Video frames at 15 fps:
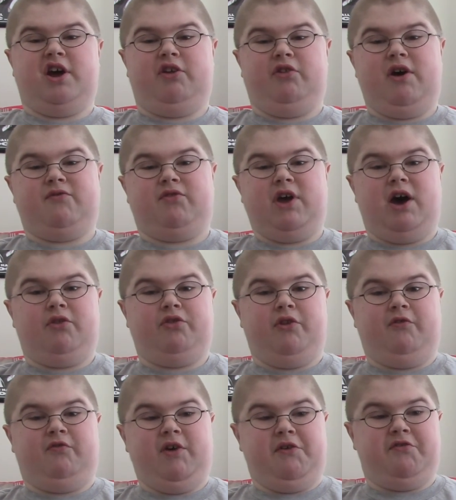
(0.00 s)
left out
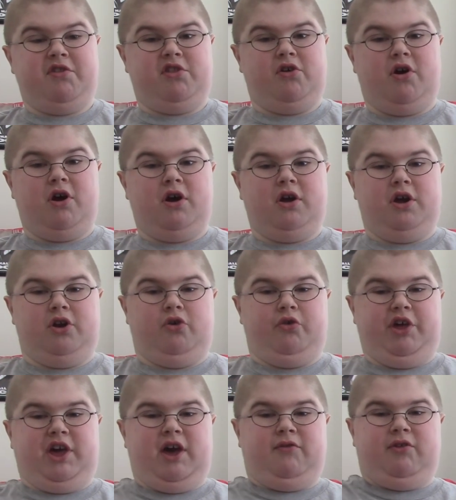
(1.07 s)
the 5th star and
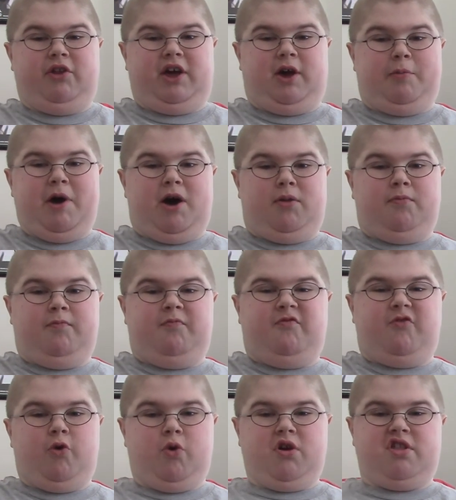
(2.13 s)
only gave it about
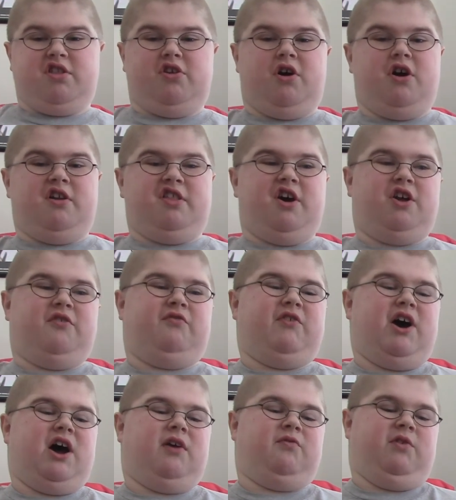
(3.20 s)
4 stars out of
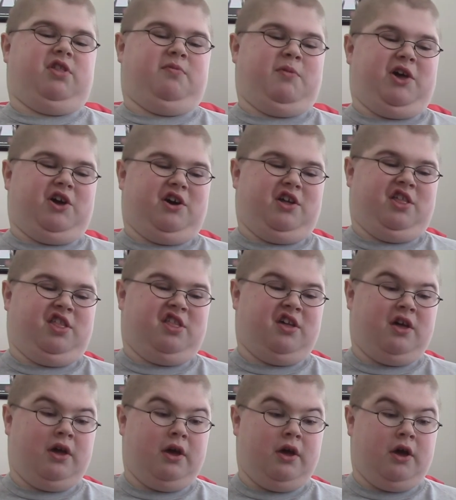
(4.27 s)
5 is because
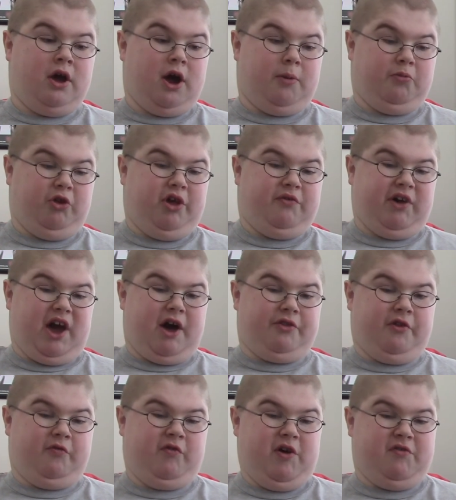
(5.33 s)
I'm leaving out
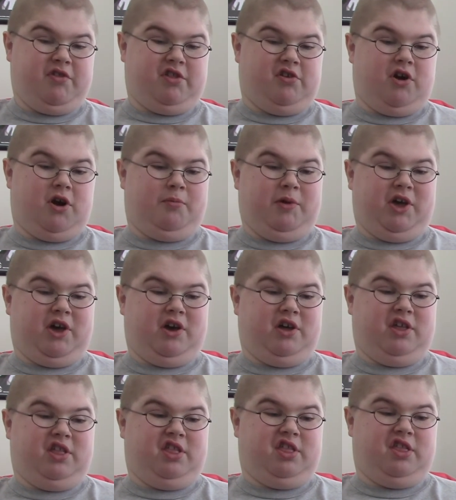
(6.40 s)
the 5th star
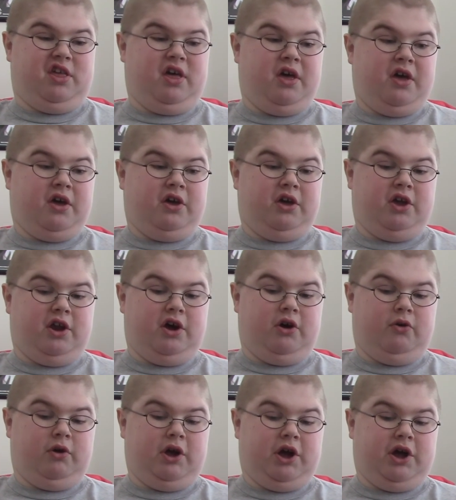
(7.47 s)
because
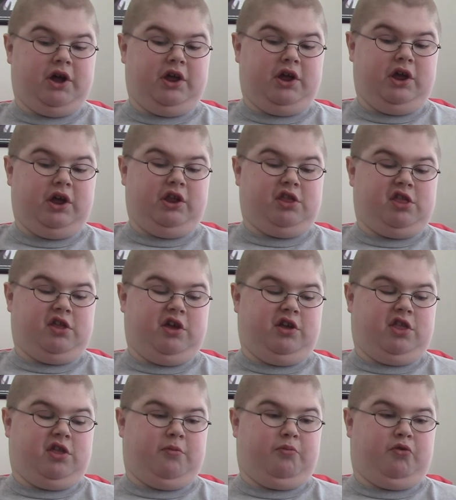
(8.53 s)

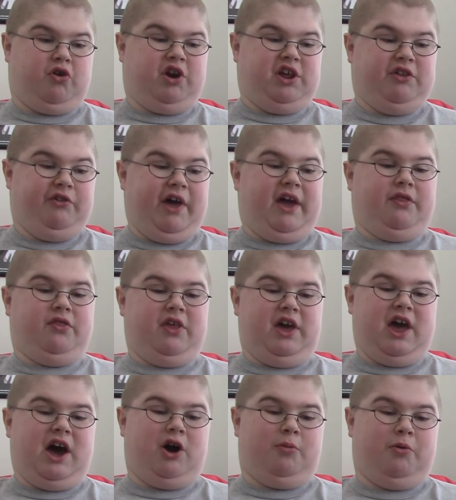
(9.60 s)
it's a pretty
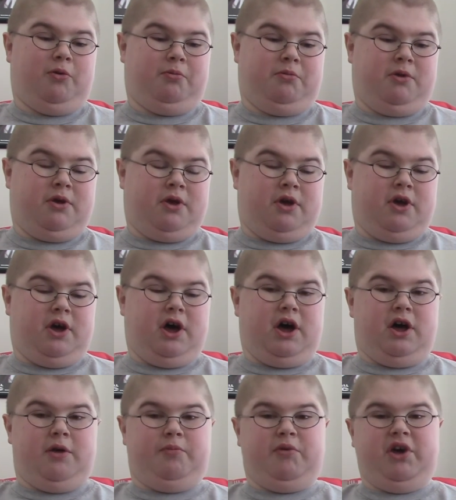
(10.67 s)
lengthy album.
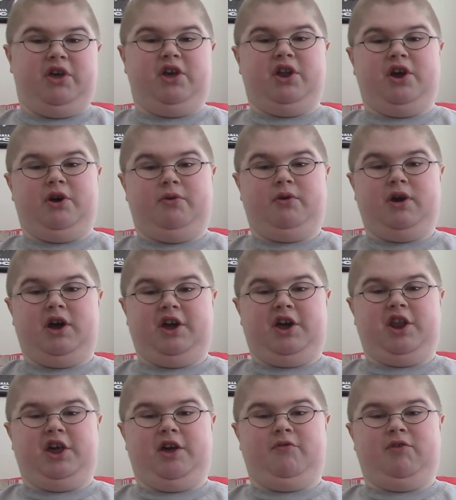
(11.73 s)
But I'm
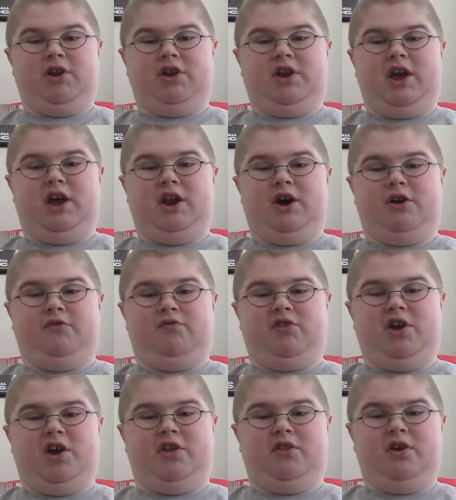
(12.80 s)
going to give it an 8 out of
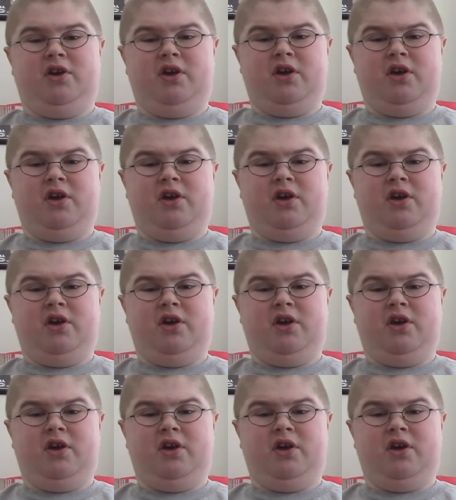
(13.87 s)
10.